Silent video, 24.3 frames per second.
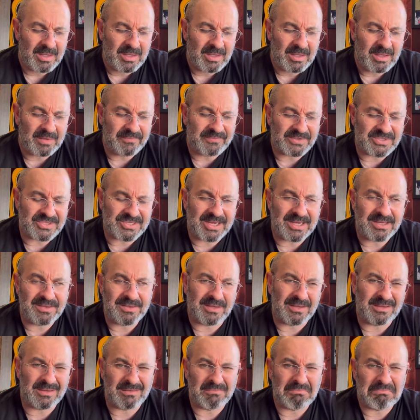If you say
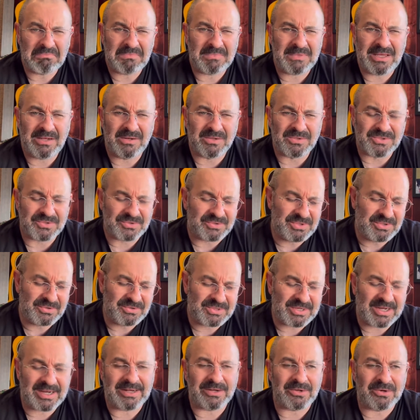that needles are too
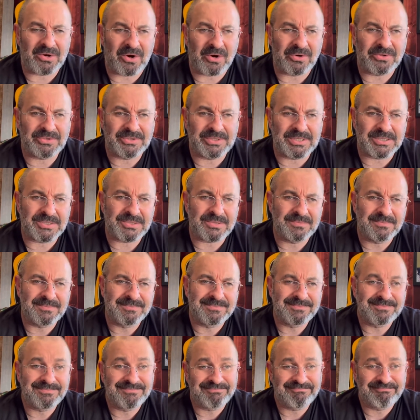tight in cartridges,
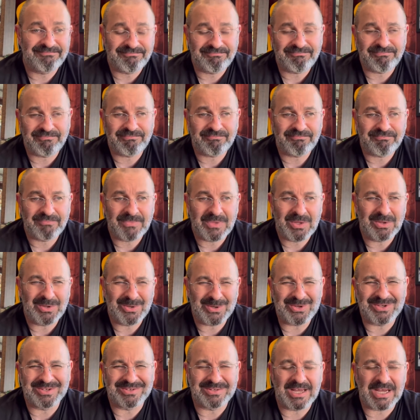you
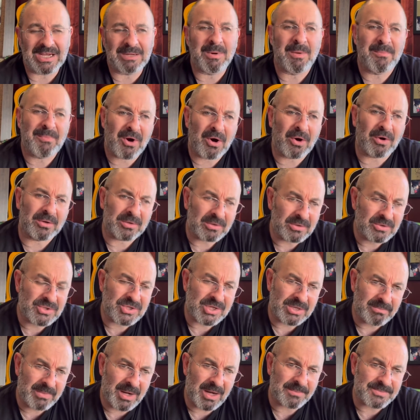can take them apart and loosen
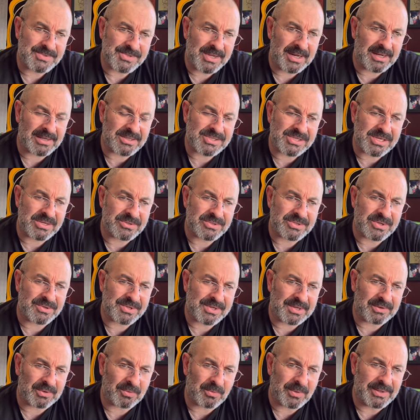them up, so that excuse goes
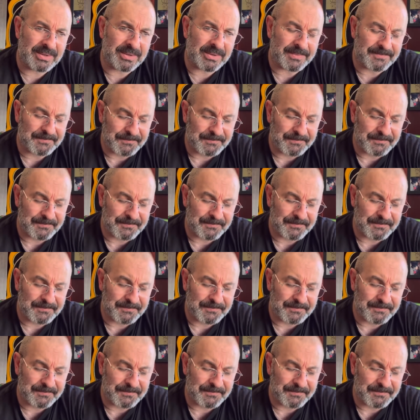out the window.